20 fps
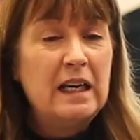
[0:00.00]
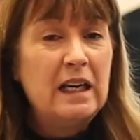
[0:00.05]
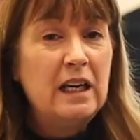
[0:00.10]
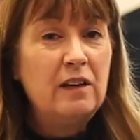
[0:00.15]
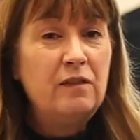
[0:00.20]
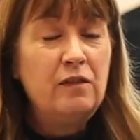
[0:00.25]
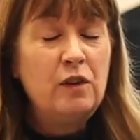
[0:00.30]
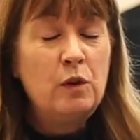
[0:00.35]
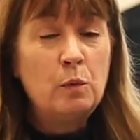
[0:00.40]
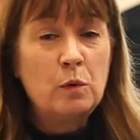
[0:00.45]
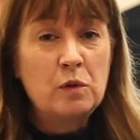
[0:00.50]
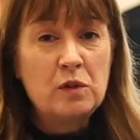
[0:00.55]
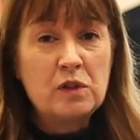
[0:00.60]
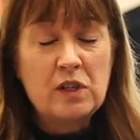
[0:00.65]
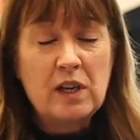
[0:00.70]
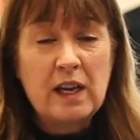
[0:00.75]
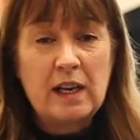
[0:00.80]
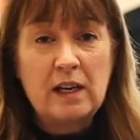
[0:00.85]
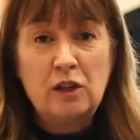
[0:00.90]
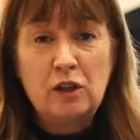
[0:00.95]
If you want
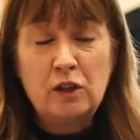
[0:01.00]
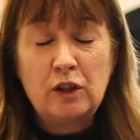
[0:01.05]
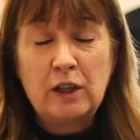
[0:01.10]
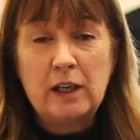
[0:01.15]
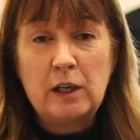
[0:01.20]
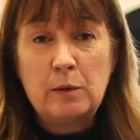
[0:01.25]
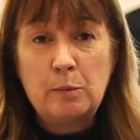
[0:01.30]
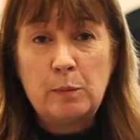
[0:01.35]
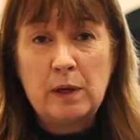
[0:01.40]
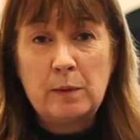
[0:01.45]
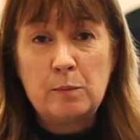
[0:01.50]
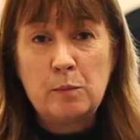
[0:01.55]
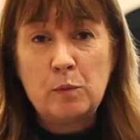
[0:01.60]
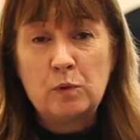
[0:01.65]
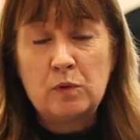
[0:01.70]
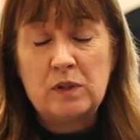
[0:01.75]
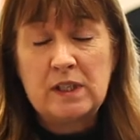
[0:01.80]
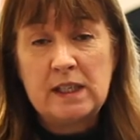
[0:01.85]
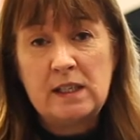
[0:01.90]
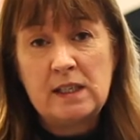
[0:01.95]
to look in a bit
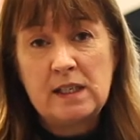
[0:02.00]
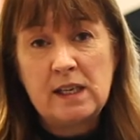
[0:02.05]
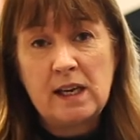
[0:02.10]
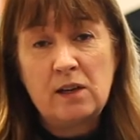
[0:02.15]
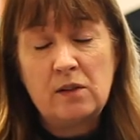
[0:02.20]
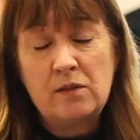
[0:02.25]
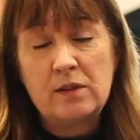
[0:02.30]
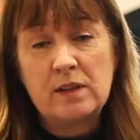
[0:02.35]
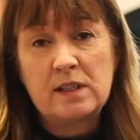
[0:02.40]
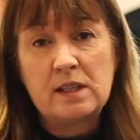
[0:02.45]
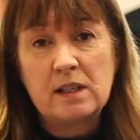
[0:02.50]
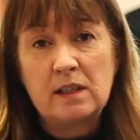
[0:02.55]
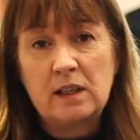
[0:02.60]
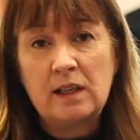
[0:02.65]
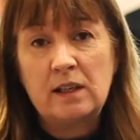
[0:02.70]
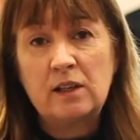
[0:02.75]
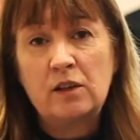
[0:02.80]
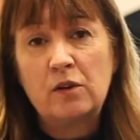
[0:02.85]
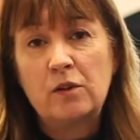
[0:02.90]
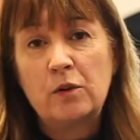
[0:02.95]
more detail, there's a
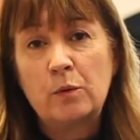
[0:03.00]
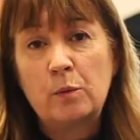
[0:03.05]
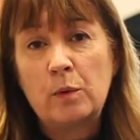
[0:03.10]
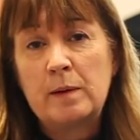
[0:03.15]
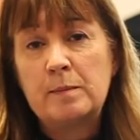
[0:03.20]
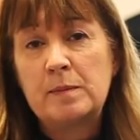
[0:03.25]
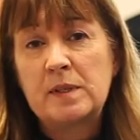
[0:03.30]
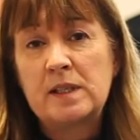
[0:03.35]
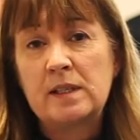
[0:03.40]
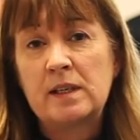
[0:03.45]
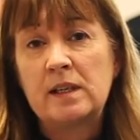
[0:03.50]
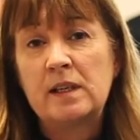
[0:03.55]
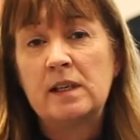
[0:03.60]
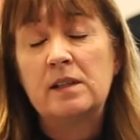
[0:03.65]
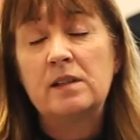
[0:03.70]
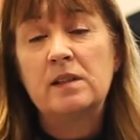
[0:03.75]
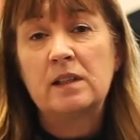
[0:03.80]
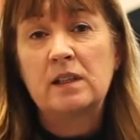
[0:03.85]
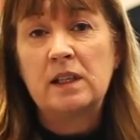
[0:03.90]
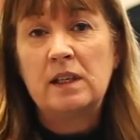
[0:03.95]
link on the website
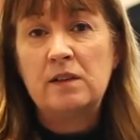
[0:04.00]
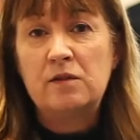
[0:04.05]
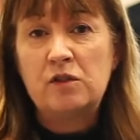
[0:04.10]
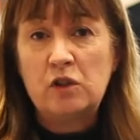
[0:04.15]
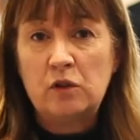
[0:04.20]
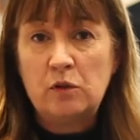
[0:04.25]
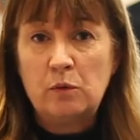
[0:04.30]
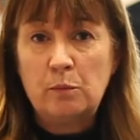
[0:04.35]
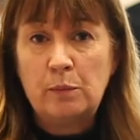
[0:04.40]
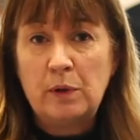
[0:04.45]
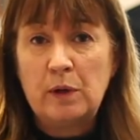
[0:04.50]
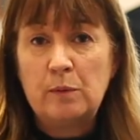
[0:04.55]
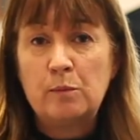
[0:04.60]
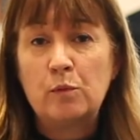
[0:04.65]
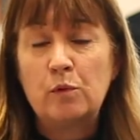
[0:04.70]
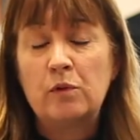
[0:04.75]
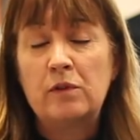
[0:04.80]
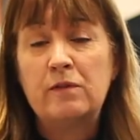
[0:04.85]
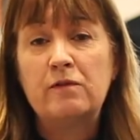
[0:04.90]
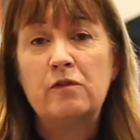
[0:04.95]
that gives you a bit
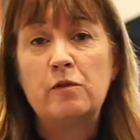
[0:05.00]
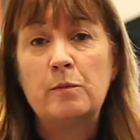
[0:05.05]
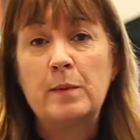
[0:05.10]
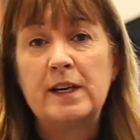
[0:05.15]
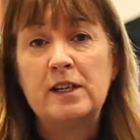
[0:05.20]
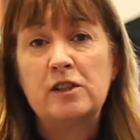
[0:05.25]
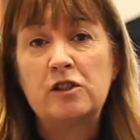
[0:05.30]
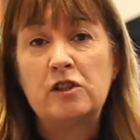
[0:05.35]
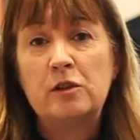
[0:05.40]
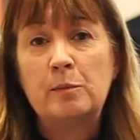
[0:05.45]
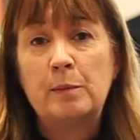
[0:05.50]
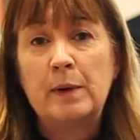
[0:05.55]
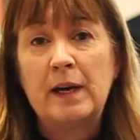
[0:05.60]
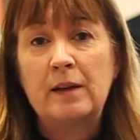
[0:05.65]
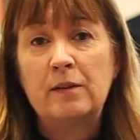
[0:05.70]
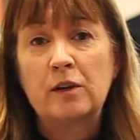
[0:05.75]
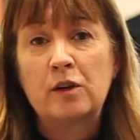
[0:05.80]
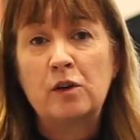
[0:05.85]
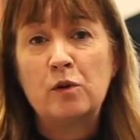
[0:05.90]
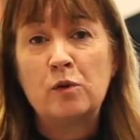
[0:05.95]
more information
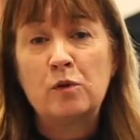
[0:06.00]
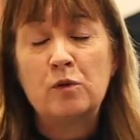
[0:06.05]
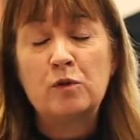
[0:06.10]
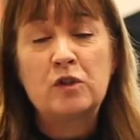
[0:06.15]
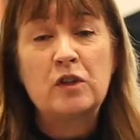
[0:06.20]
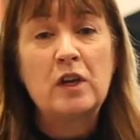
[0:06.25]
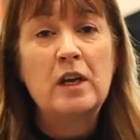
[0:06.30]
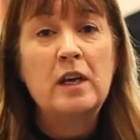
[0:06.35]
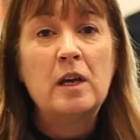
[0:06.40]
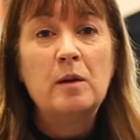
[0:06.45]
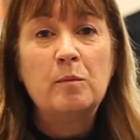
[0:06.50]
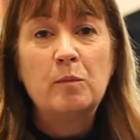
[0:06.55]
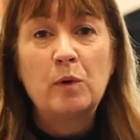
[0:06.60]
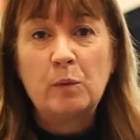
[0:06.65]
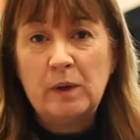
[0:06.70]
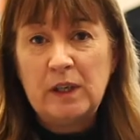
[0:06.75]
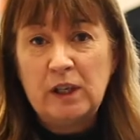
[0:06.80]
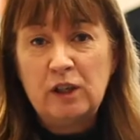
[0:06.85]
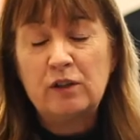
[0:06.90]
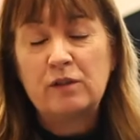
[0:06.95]
about the course, but
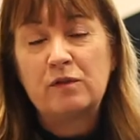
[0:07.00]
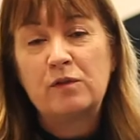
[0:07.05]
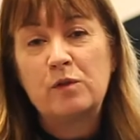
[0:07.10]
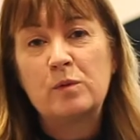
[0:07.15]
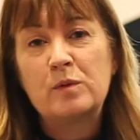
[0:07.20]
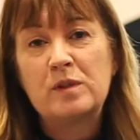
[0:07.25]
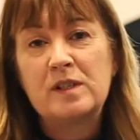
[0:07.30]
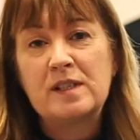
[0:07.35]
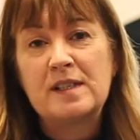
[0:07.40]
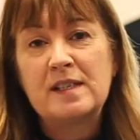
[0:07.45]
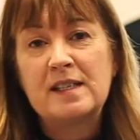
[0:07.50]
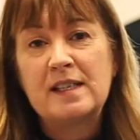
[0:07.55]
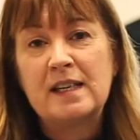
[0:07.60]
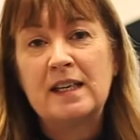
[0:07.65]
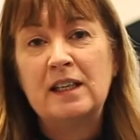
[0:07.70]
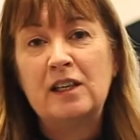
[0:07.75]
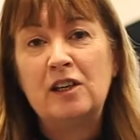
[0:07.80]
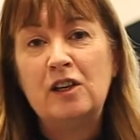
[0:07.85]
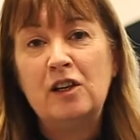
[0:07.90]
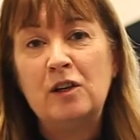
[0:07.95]
we look forward to
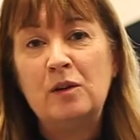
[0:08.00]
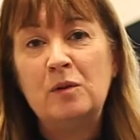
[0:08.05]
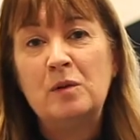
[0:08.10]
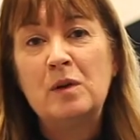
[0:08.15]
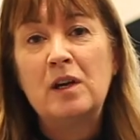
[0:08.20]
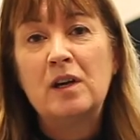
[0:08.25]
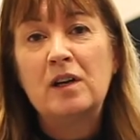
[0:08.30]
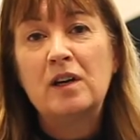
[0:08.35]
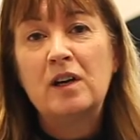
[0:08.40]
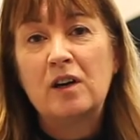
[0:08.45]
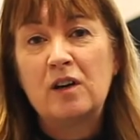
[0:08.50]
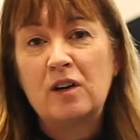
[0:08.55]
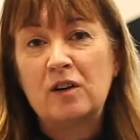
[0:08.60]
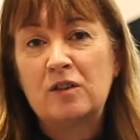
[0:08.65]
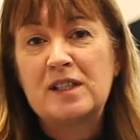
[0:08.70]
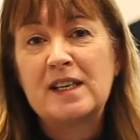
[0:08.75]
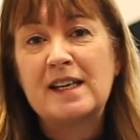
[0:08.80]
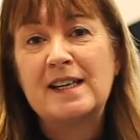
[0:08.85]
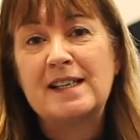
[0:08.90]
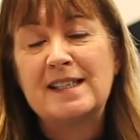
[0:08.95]
seeing you on
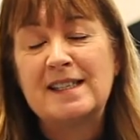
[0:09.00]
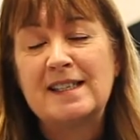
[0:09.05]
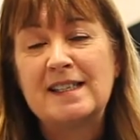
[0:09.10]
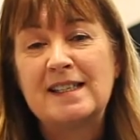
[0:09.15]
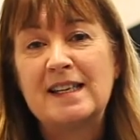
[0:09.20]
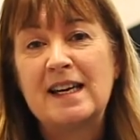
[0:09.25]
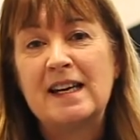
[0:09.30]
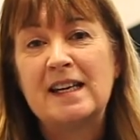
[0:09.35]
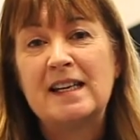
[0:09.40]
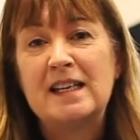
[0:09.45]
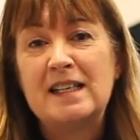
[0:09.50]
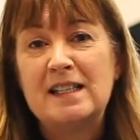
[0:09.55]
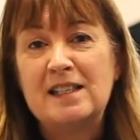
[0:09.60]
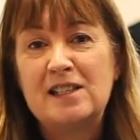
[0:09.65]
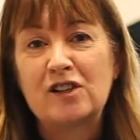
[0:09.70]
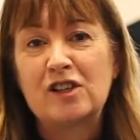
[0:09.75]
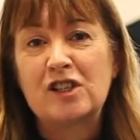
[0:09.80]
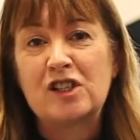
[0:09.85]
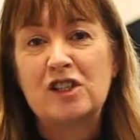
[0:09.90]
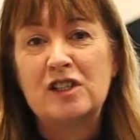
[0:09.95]
Taster Day and
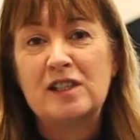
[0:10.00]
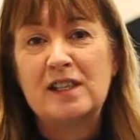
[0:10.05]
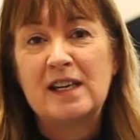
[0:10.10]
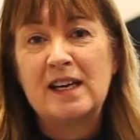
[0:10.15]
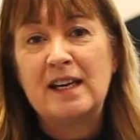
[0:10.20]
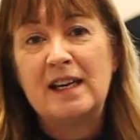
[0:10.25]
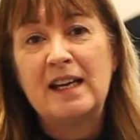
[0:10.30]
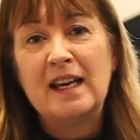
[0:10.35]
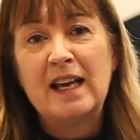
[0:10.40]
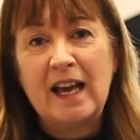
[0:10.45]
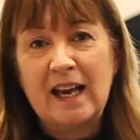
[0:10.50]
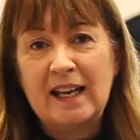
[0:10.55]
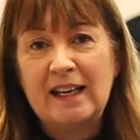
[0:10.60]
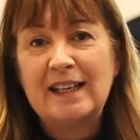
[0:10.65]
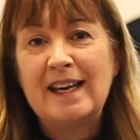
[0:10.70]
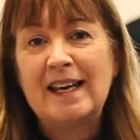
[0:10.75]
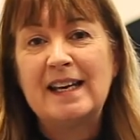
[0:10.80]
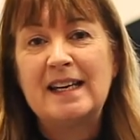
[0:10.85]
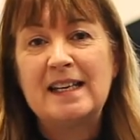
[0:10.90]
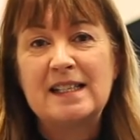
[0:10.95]
Induction Day, and
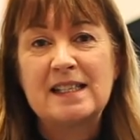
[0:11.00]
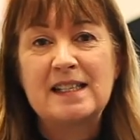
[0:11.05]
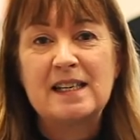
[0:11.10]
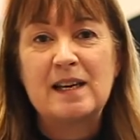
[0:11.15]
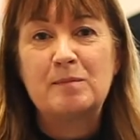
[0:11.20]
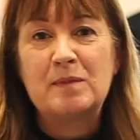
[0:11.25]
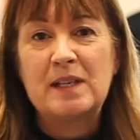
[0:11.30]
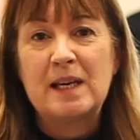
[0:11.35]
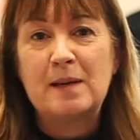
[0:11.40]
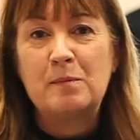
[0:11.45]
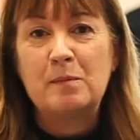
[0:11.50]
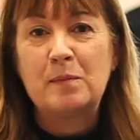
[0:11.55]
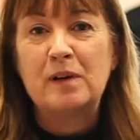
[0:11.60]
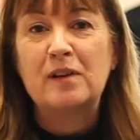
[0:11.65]
again in September.